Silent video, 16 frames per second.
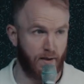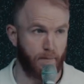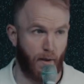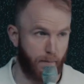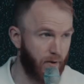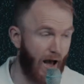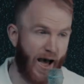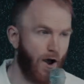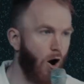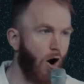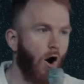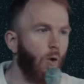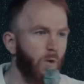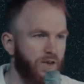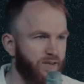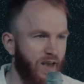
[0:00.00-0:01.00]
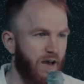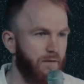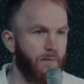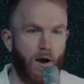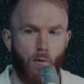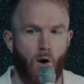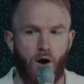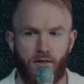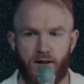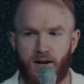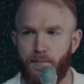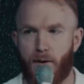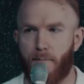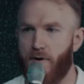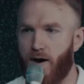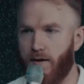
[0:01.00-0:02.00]
in my po- I always have my wallet in
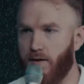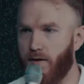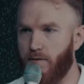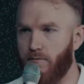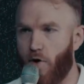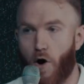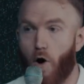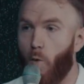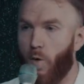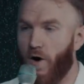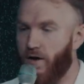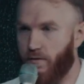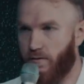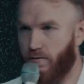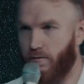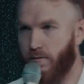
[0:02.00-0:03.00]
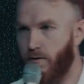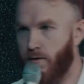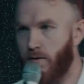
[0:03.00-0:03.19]
my pocket. Always.